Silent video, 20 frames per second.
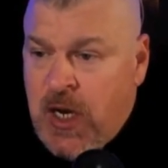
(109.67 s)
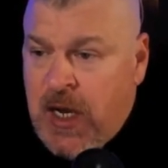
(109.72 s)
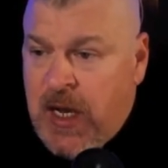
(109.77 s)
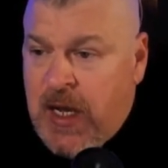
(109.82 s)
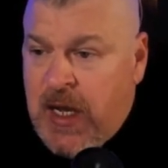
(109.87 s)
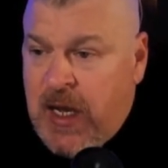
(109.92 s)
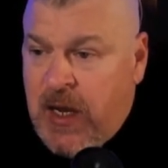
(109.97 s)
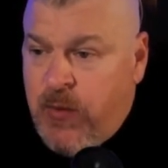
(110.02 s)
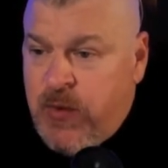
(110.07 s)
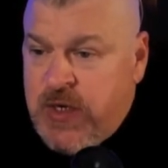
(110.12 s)

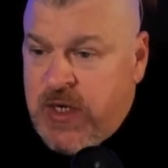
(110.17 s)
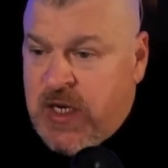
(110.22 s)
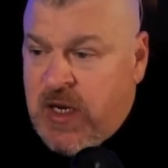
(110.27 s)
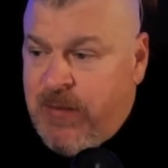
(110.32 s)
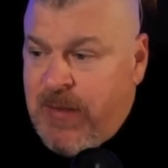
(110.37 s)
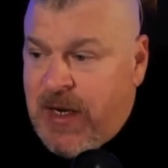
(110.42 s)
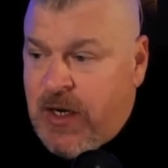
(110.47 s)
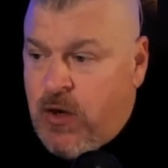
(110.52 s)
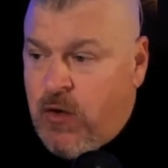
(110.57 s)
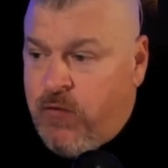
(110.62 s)
Uh, and when you come
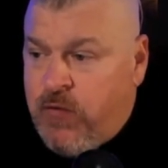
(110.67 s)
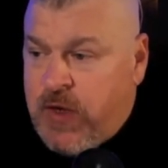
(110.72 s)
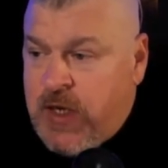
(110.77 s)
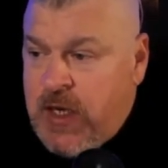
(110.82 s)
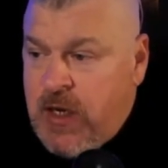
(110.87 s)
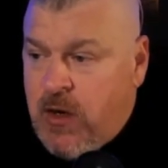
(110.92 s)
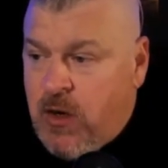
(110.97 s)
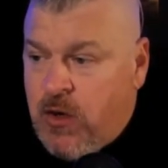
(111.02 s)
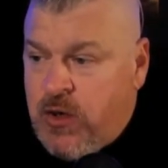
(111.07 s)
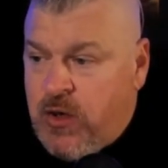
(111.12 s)
back over
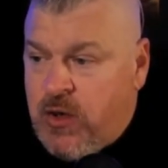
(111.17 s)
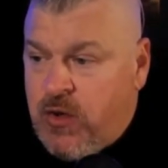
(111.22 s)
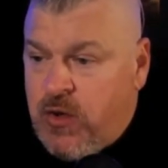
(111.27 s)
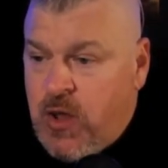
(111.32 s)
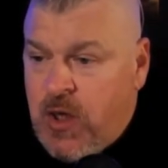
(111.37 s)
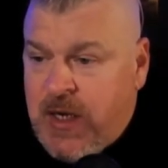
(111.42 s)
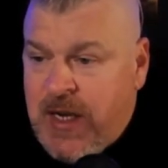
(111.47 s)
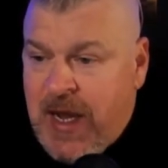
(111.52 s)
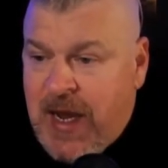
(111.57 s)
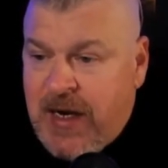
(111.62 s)
here, you can
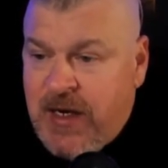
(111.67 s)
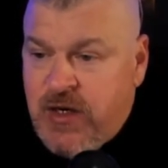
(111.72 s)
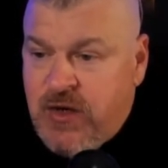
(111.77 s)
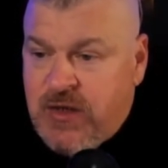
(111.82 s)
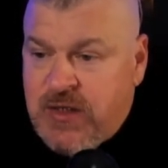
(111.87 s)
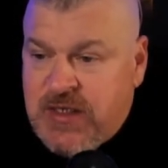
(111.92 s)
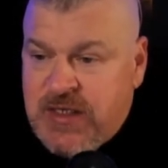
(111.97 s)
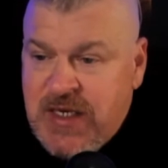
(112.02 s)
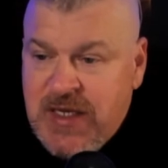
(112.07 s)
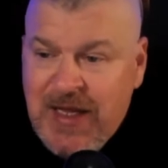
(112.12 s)
look at it and you
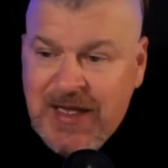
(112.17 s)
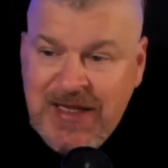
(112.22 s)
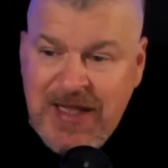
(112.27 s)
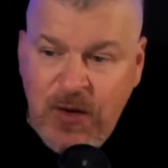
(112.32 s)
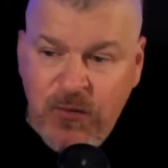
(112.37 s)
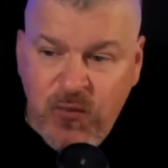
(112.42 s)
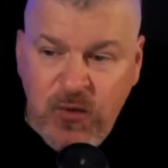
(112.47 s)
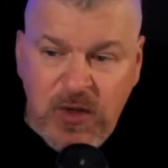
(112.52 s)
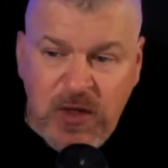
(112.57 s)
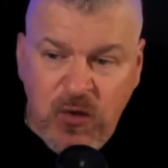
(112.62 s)
can see, like,
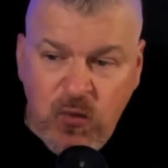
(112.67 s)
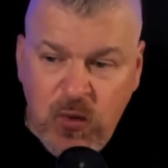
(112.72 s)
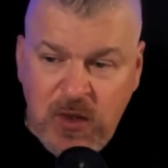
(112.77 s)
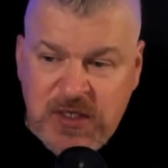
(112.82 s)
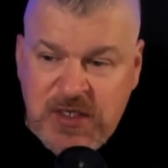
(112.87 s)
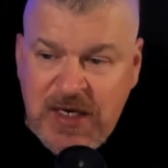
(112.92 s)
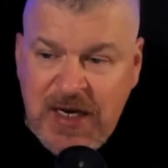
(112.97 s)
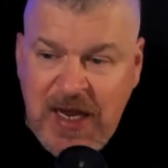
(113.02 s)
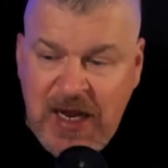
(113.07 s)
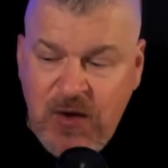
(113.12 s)
that really
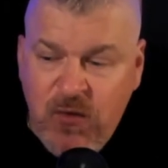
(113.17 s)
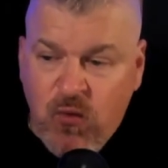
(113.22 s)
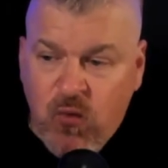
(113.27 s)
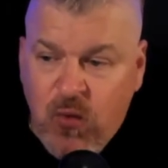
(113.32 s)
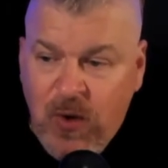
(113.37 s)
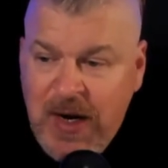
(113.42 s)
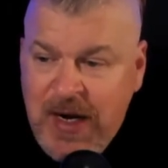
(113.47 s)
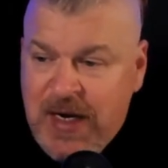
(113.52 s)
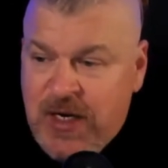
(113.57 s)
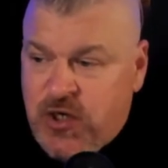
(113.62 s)
wasn't a
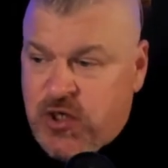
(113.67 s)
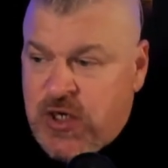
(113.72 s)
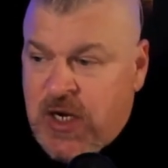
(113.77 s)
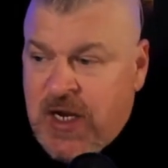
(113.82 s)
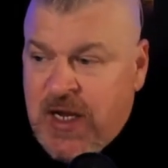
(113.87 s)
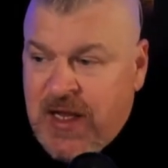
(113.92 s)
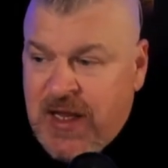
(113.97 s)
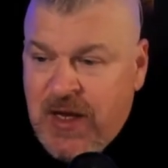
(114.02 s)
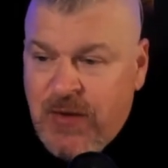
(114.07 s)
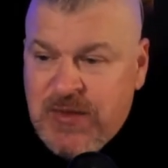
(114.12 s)
range.
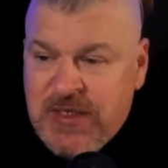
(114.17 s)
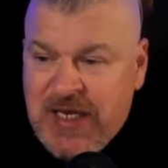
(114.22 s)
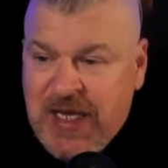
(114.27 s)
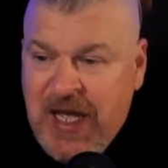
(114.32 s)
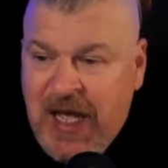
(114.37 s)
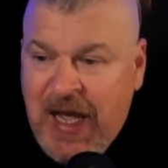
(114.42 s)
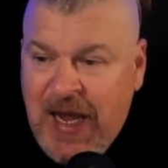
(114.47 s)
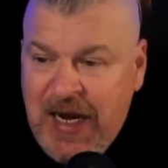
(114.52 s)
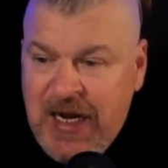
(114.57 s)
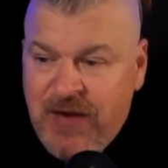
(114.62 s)
That was
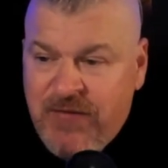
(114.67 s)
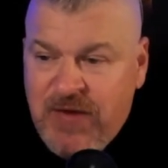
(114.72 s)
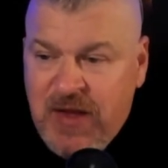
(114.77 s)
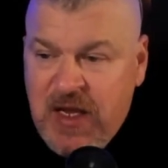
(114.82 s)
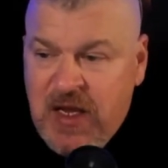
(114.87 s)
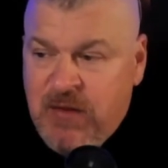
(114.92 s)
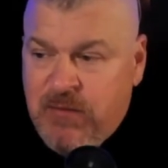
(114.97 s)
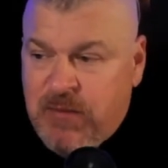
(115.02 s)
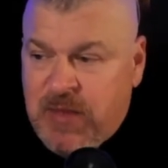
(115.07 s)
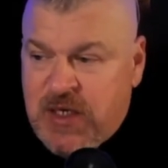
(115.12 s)
kind of
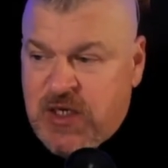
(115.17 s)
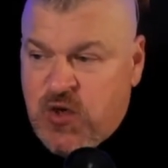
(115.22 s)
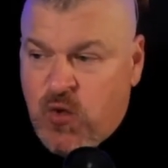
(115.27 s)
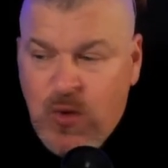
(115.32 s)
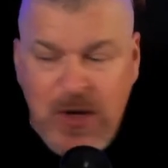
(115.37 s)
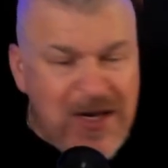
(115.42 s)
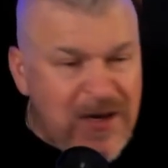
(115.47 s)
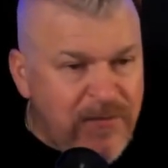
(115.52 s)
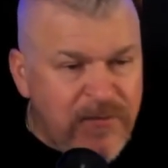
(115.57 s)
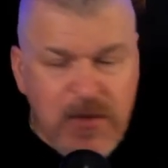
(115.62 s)
in
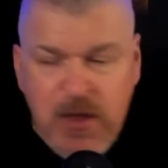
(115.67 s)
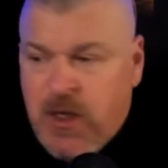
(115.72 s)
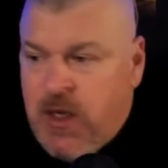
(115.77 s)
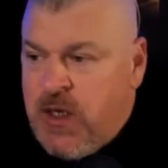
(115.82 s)
between.